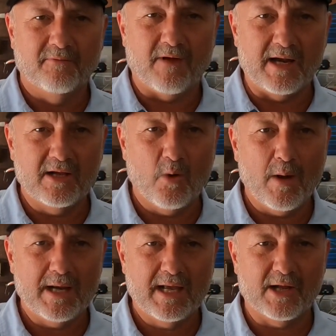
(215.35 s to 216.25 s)
Finding a
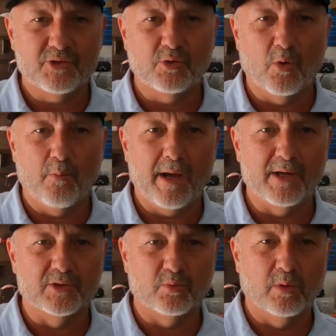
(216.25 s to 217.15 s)
way to catch your own bait
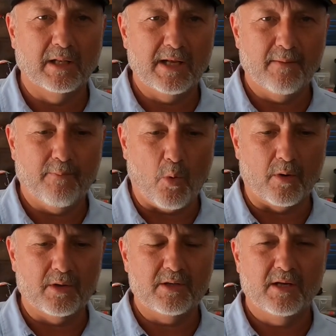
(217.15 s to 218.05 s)
is really
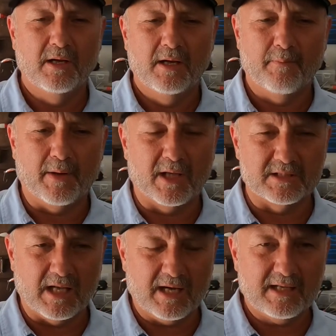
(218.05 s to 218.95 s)
important because
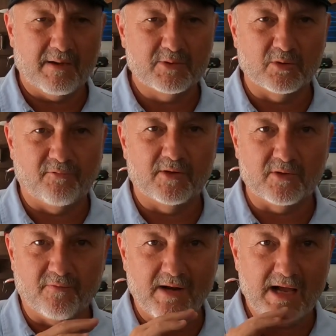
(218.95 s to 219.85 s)
a lot of times those
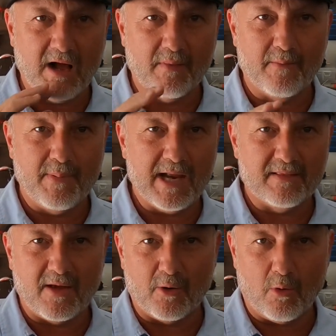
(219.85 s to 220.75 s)
fish are feeding on the bait
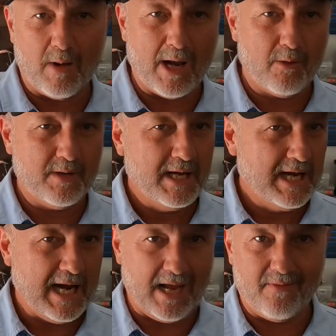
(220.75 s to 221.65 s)
that are around
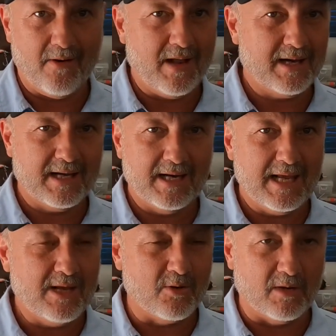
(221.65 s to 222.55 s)
and they're not going to
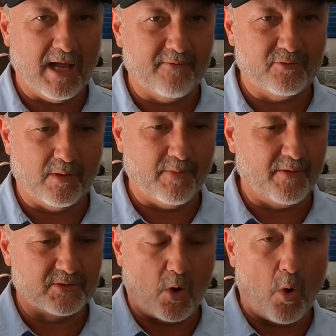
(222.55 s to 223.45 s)
eat your live shrimp, but
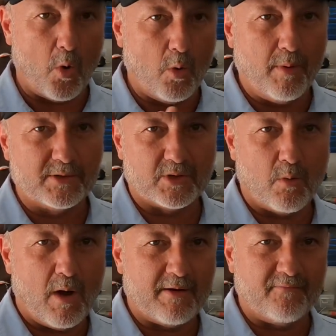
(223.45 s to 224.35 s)
there's a whole bunch
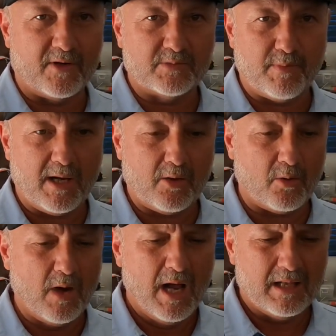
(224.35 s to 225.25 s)
of white fresh bait
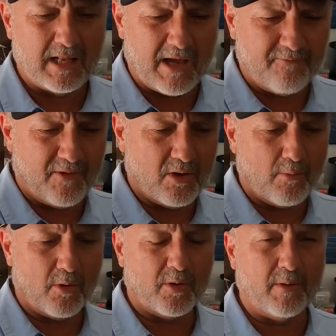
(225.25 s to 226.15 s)
or live finger
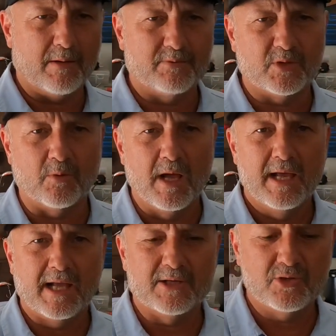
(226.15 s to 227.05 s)
mullet around. So
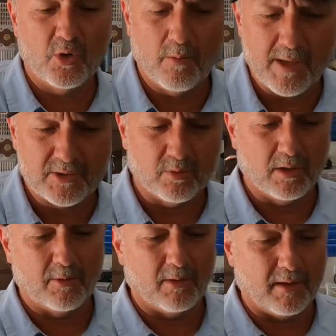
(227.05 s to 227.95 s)
catching your own bait is
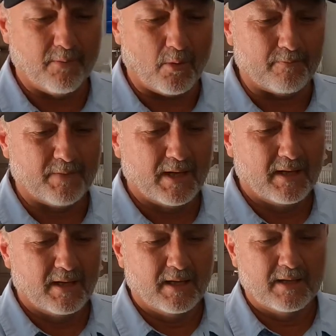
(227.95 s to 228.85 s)
really, really important.
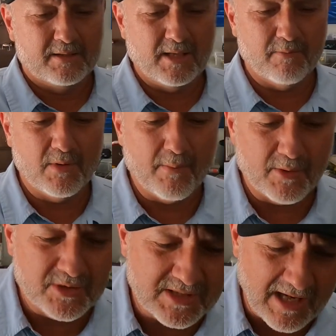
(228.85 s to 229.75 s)
Tip
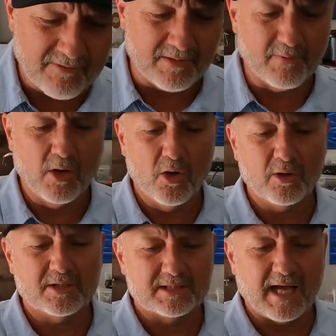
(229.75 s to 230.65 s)
number 7,
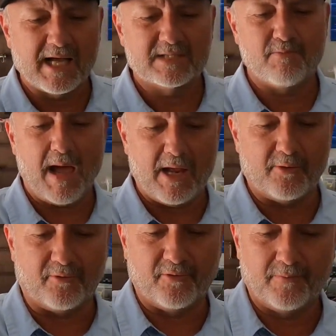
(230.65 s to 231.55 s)
hook size
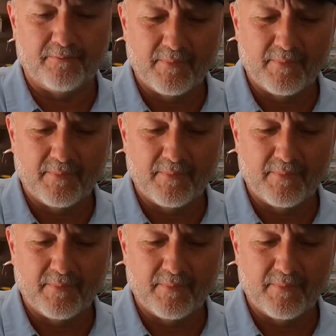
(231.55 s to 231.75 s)
matters.